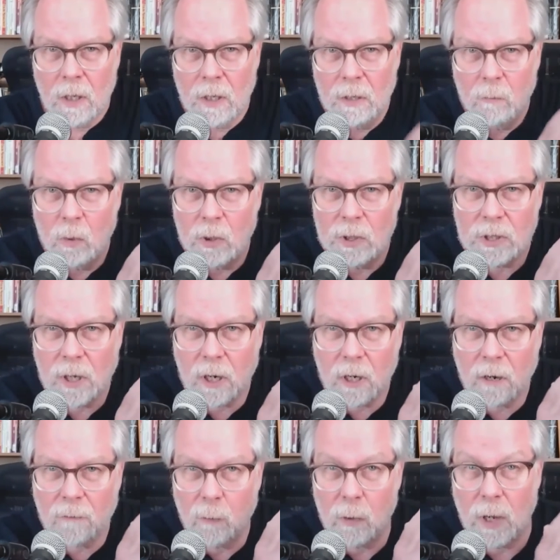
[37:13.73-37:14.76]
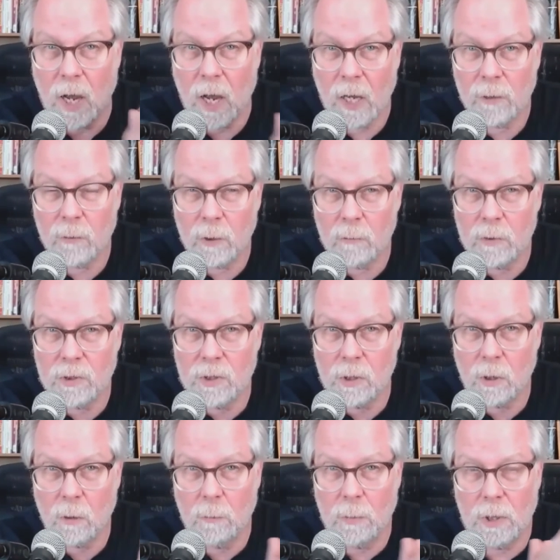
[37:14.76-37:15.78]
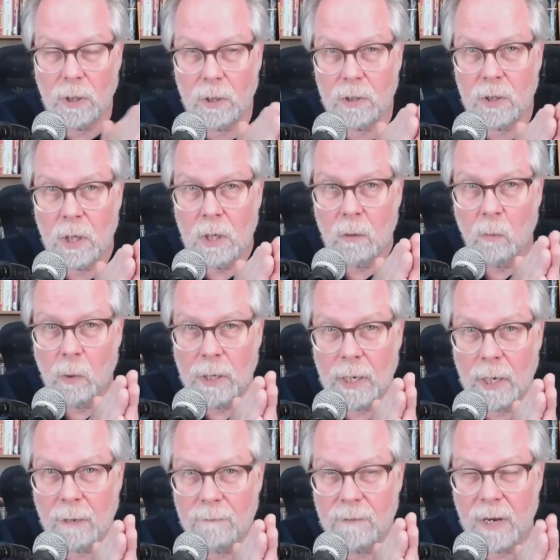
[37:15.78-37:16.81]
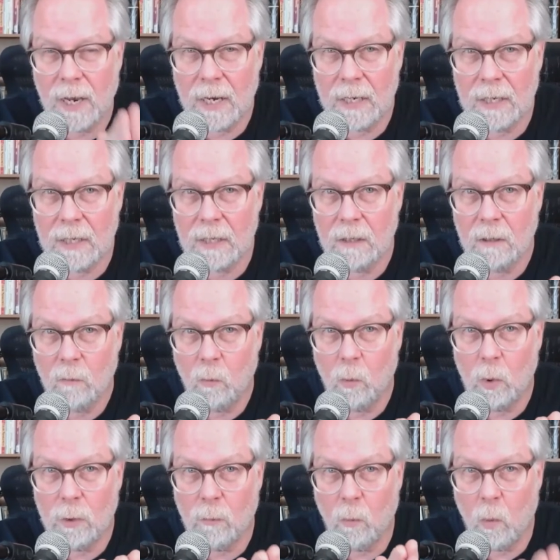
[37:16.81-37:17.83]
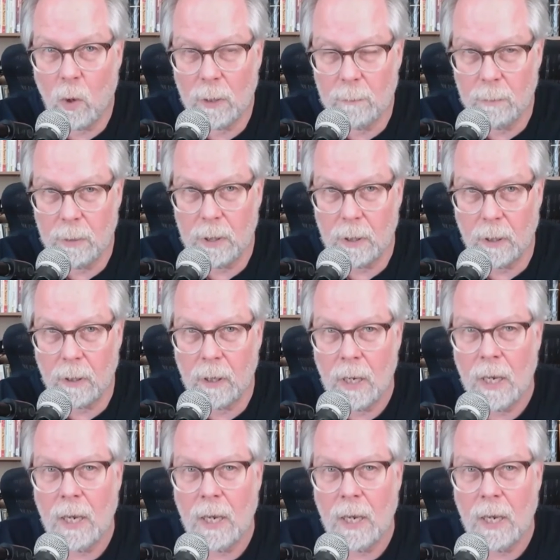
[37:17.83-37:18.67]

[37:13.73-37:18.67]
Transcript: We start off with 100 with 0 beers. We have 90 with 1 beer.